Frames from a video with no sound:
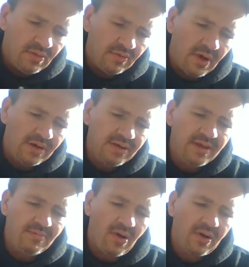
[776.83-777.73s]

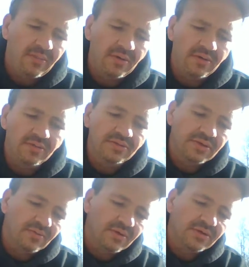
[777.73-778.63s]
Rondé Barber, who was
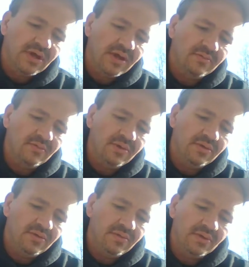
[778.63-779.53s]
at one time
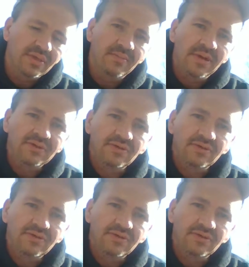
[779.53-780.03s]
one of the best